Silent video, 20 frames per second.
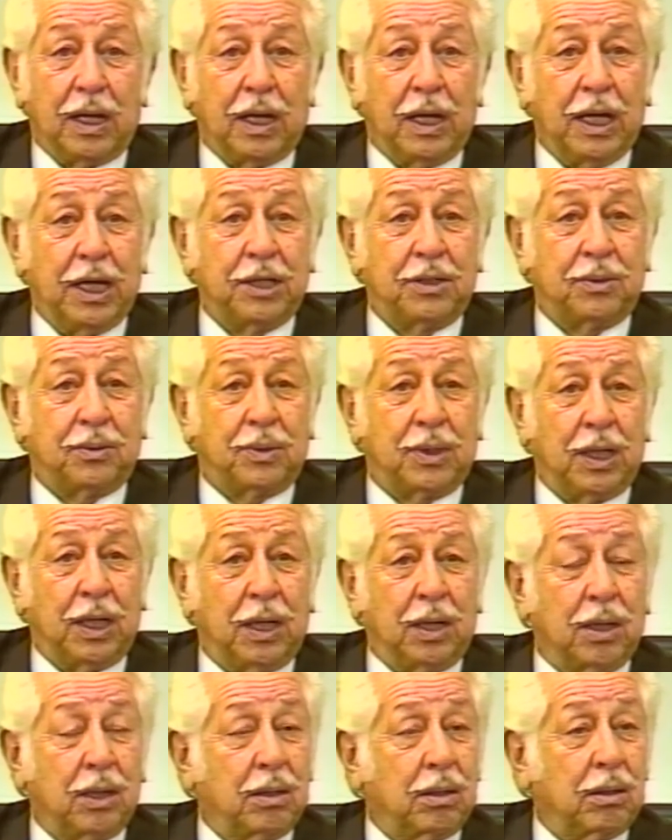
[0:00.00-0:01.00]
It
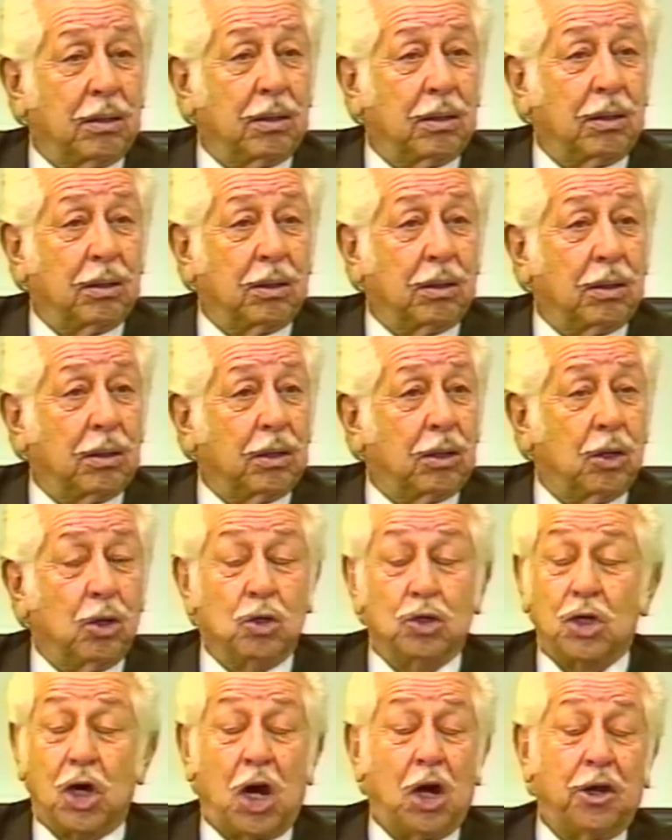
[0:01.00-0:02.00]
uh,
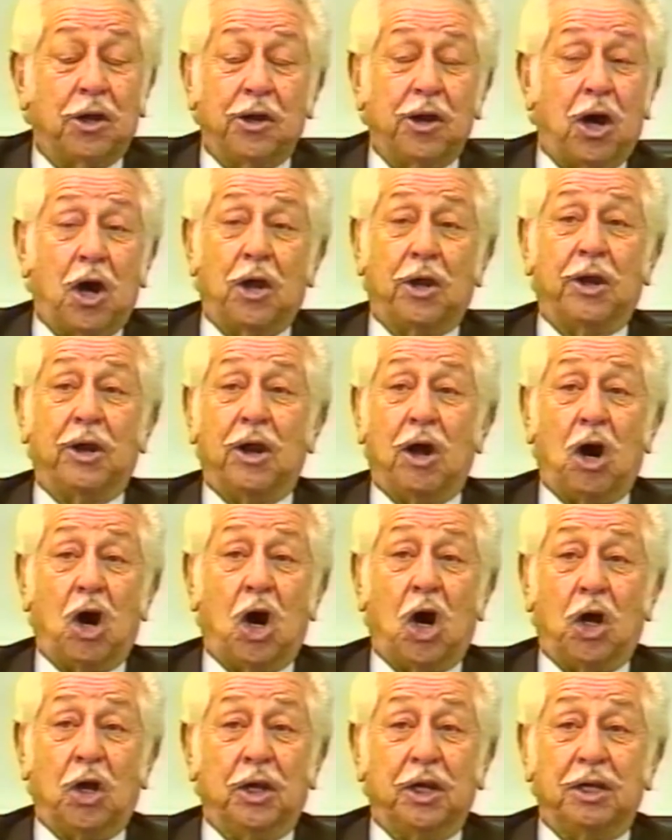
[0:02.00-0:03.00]
goes on and on and
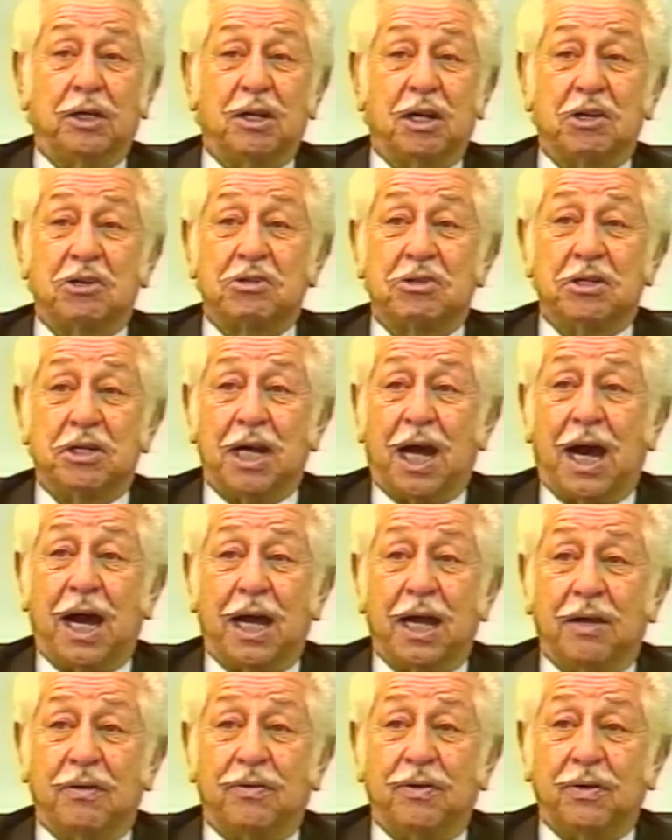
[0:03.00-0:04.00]
on. It doesn't
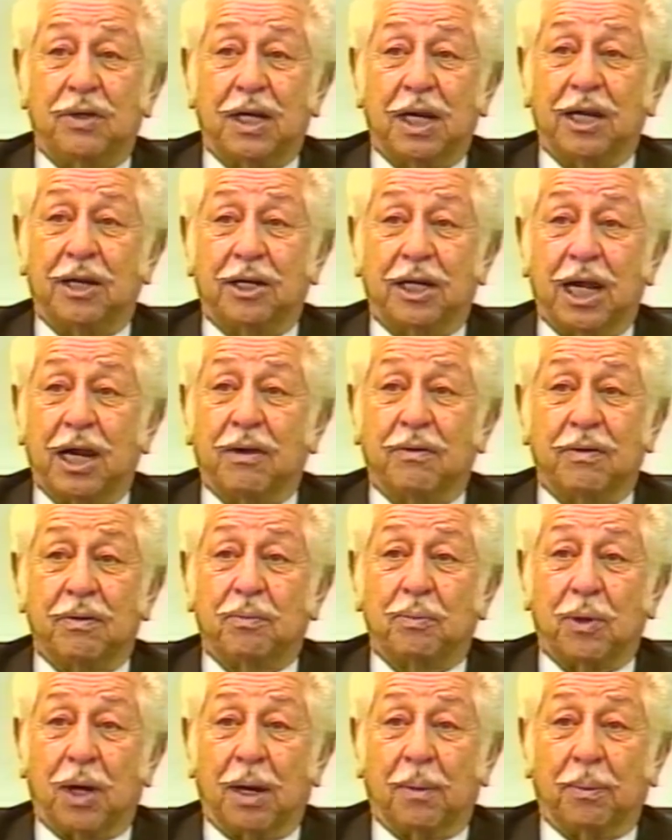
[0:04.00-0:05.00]
die if you take care of
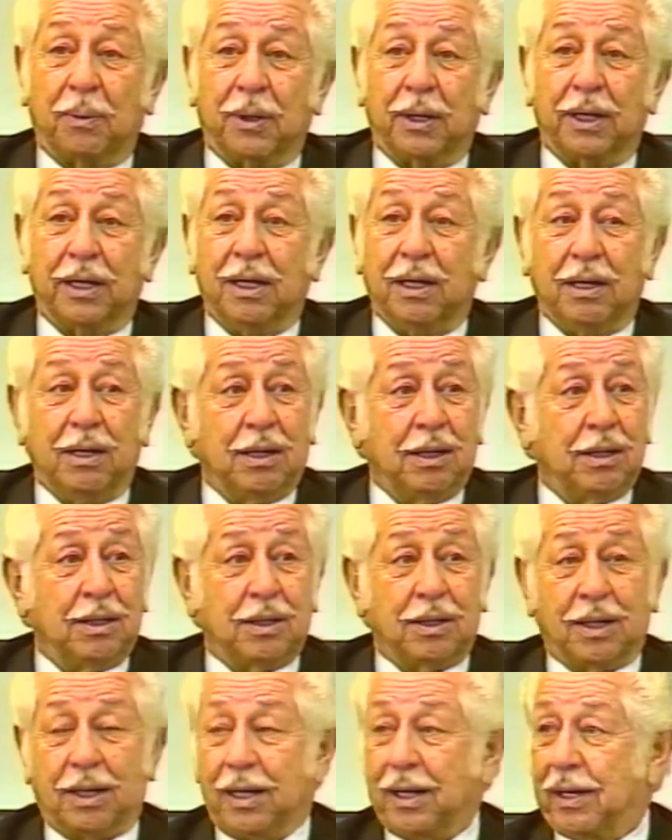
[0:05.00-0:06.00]
it properly.
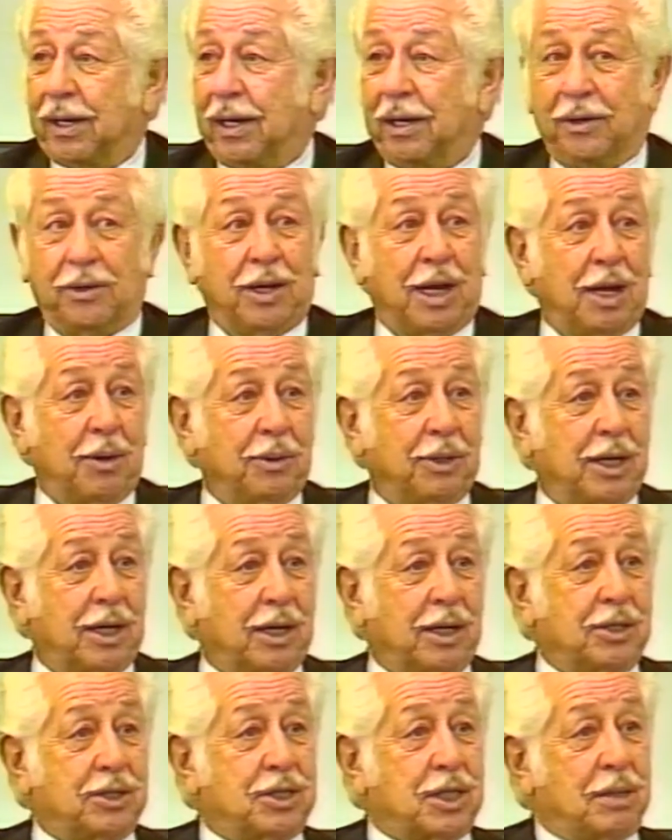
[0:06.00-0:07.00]
I don't know how we got
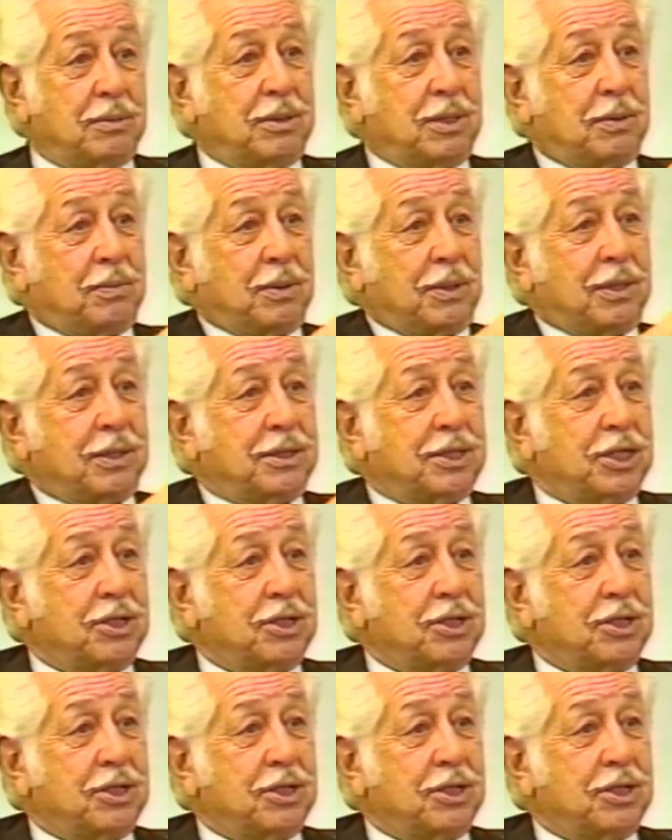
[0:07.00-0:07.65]
on this subject, but it's